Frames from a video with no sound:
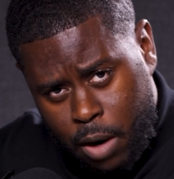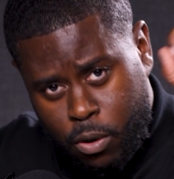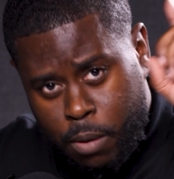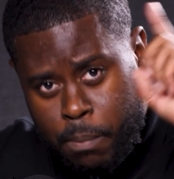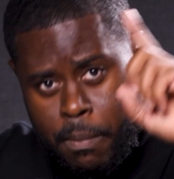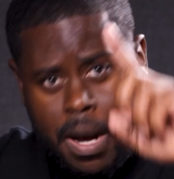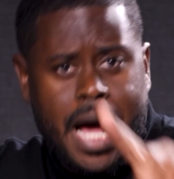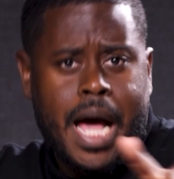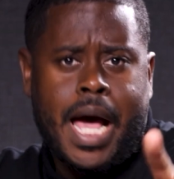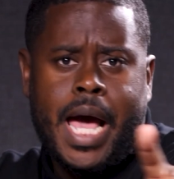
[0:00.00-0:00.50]
our
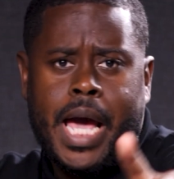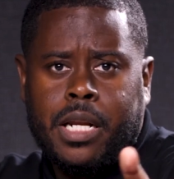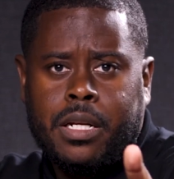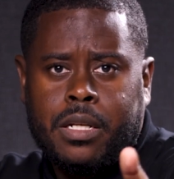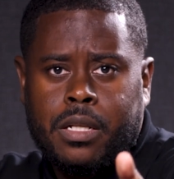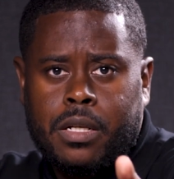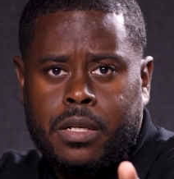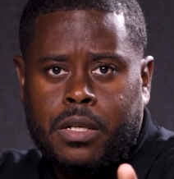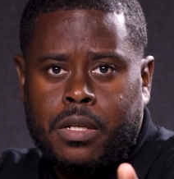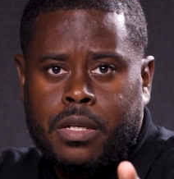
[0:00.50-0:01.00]
mind
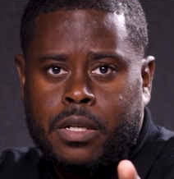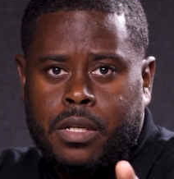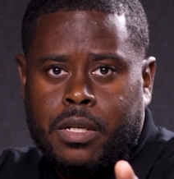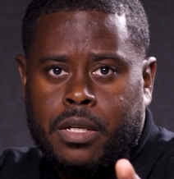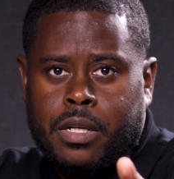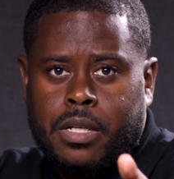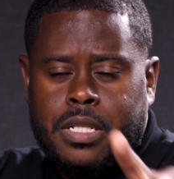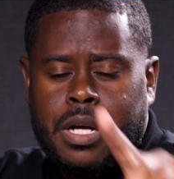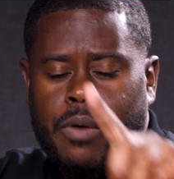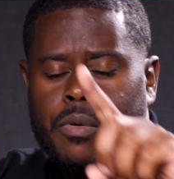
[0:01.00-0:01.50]

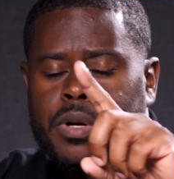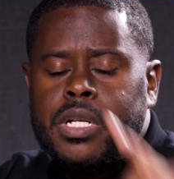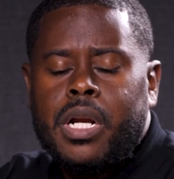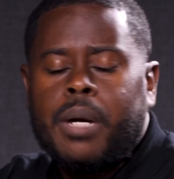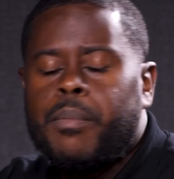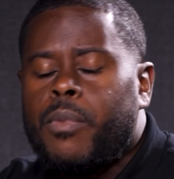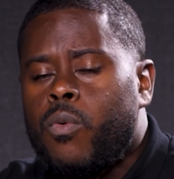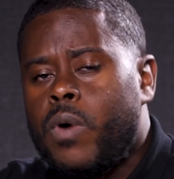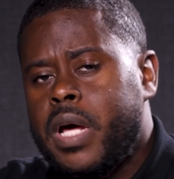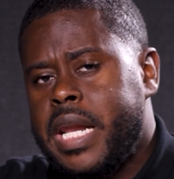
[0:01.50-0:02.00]
is our
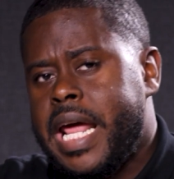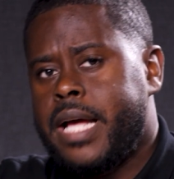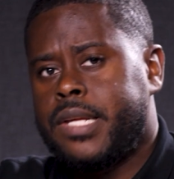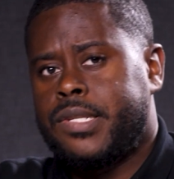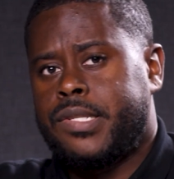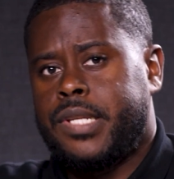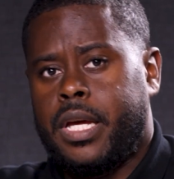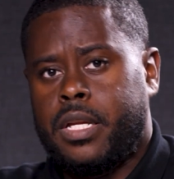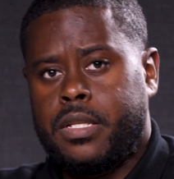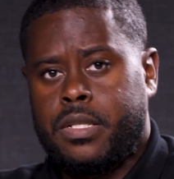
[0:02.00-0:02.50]
number one
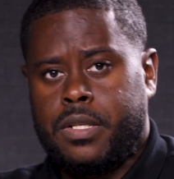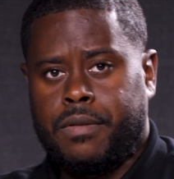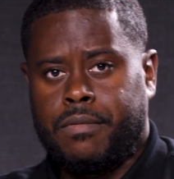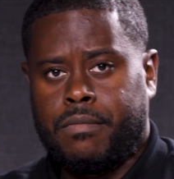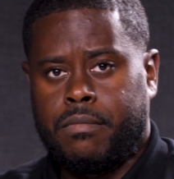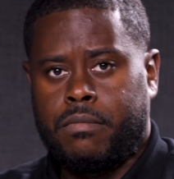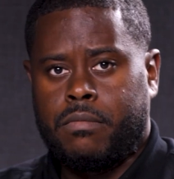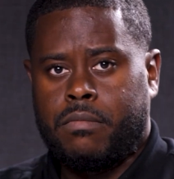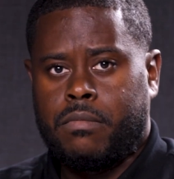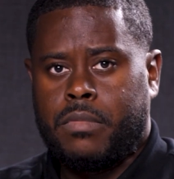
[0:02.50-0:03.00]
asset.
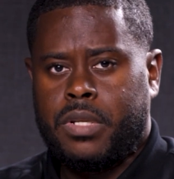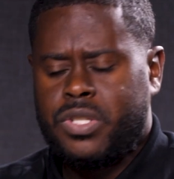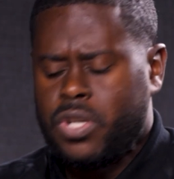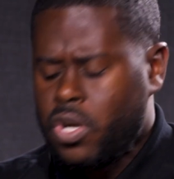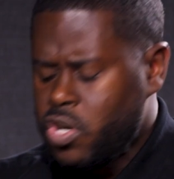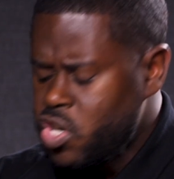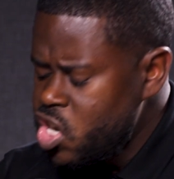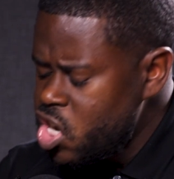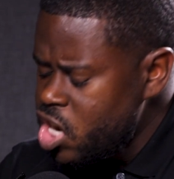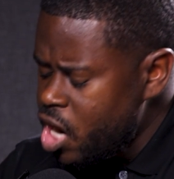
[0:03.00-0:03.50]
It's
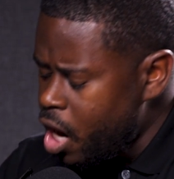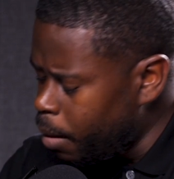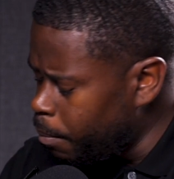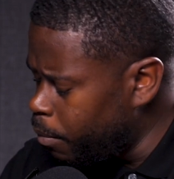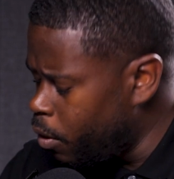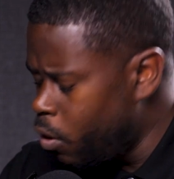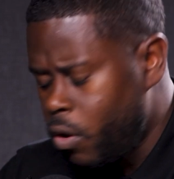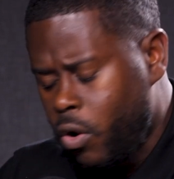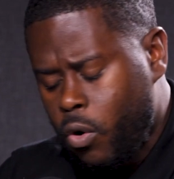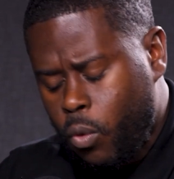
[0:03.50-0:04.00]
our
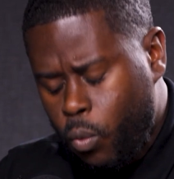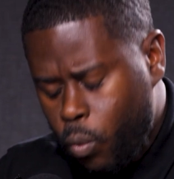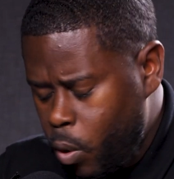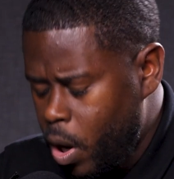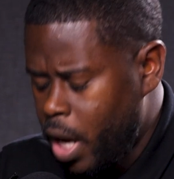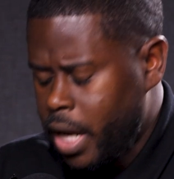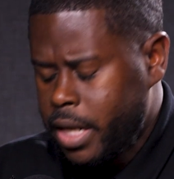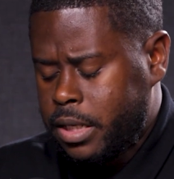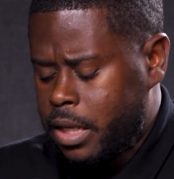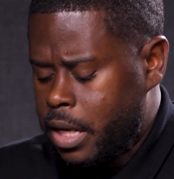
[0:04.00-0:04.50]
number
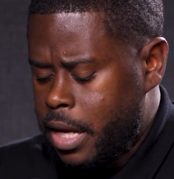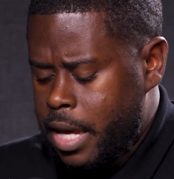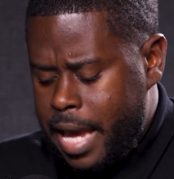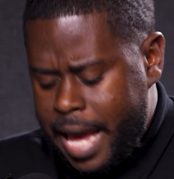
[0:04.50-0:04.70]
one